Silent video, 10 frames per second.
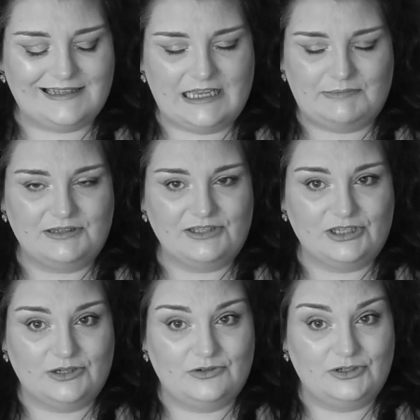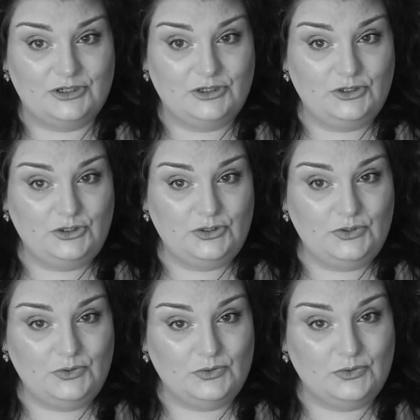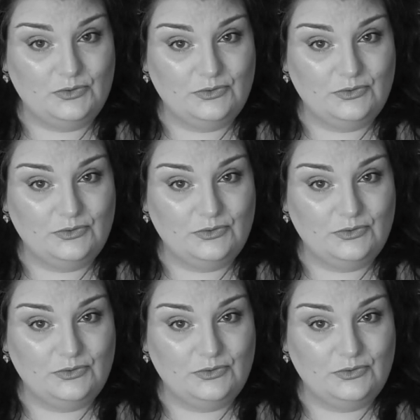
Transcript: episode 2